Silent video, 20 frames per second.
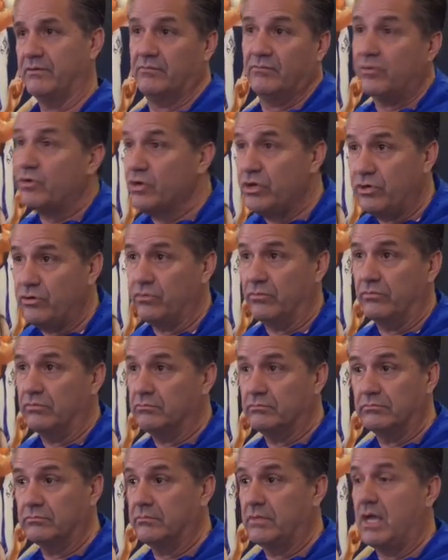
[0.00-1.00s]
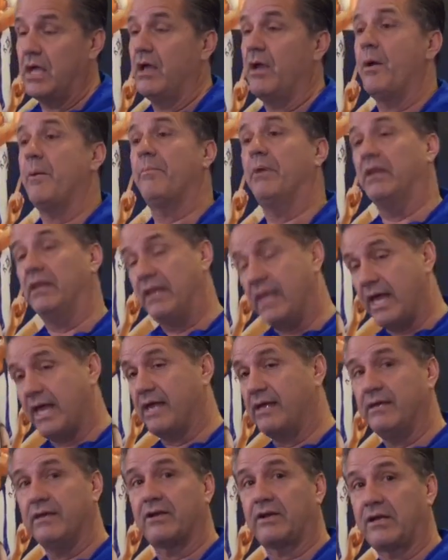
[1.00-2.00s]
we're new. But
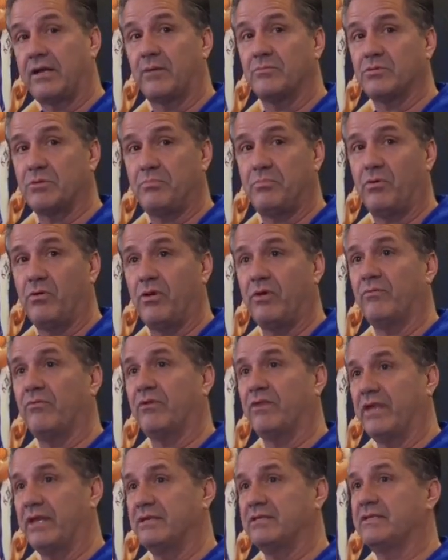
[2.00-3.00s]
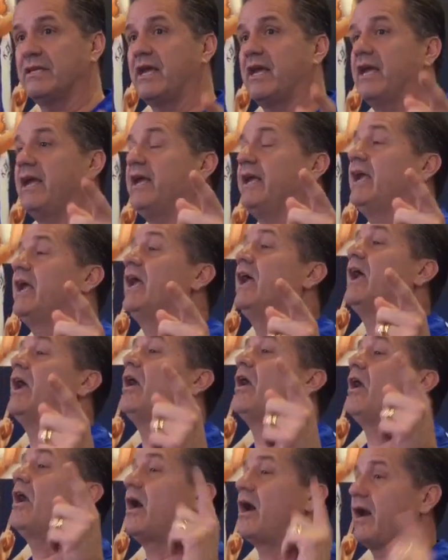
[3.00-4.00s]
then there comes a point where they say,
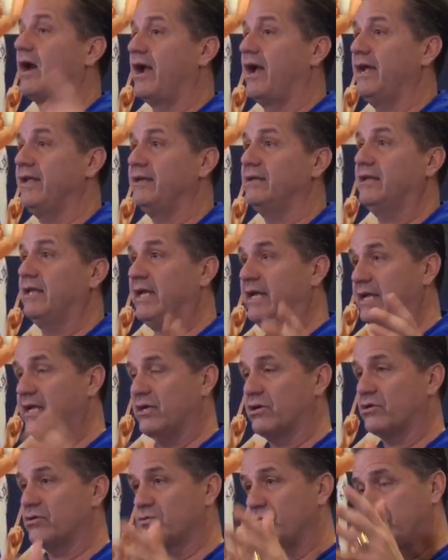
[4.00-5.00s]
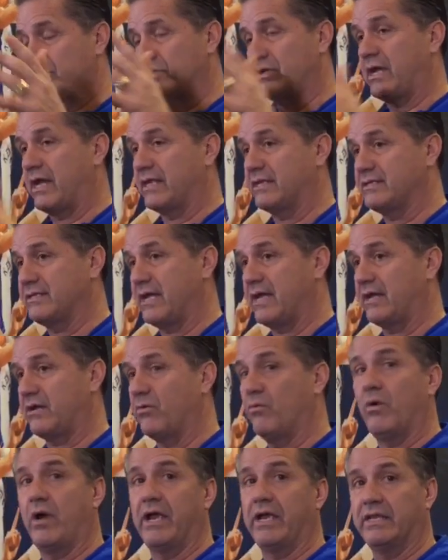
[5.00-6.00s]
all right, here's what you got to take
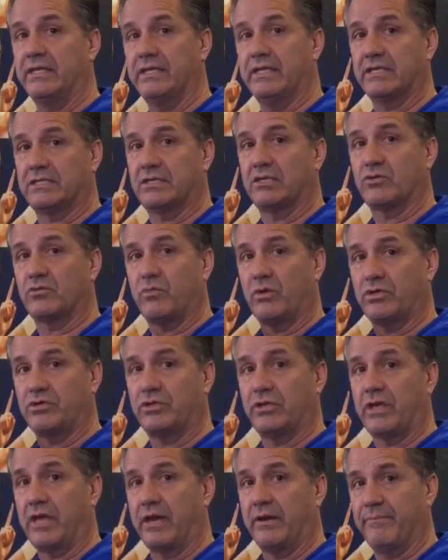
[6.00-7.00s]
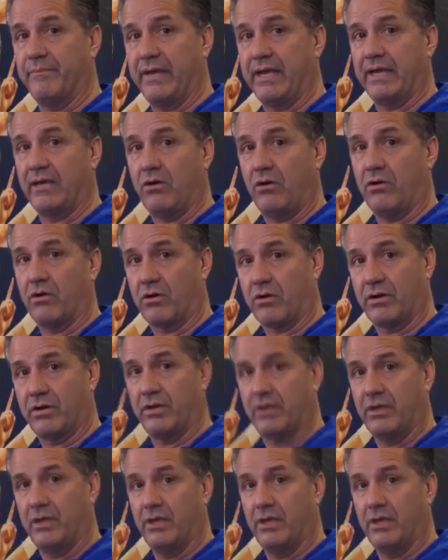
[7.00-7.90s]
away, and this is what you got to make hard.